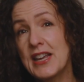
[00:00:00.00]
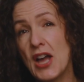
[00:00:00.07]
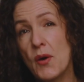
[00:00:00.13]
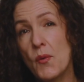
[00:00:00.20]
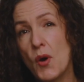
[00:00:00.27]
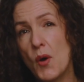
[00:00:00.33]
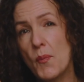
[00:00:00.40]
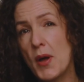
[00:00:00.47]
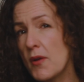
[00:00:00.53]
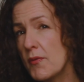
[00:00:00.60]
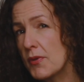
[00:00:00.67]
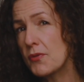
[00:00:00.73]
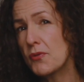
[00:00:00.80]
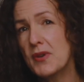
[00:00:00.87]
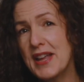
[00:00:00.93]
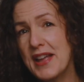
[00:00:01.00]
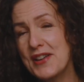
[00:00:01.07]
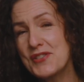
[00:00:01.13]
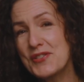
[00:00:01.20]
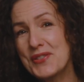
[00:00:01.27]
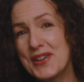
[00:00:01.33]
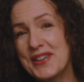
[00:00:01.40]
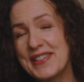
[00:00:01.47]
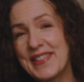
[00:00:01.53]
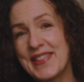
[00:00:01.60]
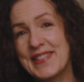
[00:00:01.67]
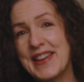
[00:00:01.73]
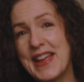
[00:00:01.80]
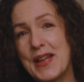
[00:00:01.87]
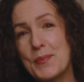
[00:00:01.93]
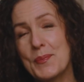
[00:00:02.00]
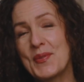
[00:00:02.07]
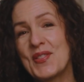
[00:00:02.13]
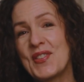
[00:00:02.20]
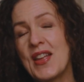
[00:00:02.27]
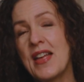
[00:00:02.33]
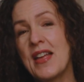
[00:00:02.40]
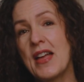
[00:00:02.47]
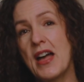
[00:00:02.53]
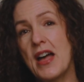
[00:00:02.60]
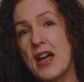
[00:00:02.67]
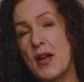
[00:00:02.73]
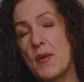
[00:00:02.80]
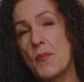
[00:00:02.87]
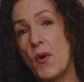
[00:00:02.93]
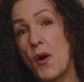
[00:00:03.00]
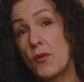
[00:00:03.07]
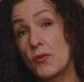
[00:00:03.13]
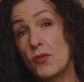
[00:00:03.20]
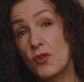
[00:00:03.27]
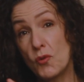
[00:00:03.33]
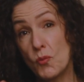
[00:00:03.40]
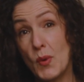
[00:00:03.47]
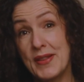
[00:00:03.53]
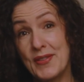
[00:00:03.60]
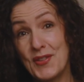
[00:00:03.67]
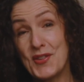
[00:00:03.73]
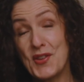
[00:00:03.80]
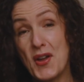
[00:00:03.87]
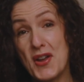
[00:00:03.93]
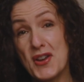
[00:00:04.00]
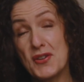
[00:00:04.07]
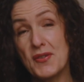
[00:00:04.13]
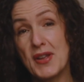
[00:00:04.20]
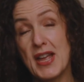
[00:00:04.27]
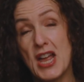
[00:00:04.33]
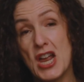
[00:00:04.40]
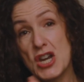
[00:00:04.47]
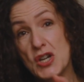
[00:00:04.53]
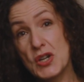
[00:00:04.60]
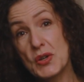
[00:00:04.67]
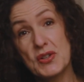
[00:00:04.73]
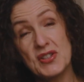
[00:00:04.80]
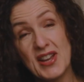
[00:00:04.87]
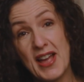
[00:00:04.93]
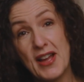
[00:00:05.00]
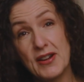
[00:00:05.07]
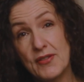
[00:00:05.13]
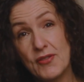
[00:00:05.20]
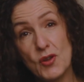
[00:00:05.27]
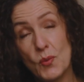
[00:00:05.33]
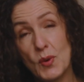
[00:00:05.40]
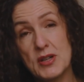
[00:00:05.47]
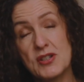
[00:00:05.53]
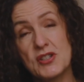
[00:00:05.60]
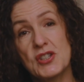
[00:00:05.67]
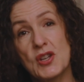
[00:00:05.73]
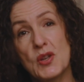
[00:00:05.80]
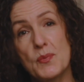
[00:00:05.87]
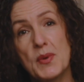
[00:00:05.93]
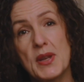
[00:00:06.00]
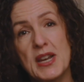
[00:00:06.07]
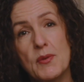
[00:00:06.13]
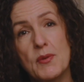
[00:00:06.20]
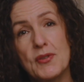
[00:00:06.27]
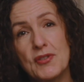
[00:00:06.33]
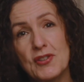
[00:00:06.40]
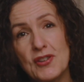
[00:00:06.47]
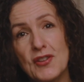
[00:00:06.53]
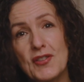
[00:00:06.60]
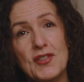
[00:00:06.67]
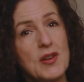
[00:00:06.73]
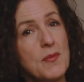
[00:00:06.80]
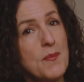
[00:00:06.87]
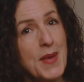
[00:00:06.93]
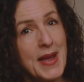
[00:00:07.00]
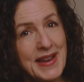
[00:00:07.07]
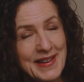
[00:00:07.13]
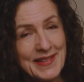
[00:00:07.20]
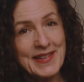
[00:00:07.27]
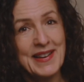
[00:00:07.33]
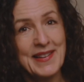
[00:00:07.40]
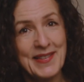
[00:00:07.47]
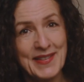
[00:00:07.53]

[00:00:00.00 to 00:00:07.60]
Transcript: go up over 300 steps onto one side of it and look down if you want to. But it was just amazing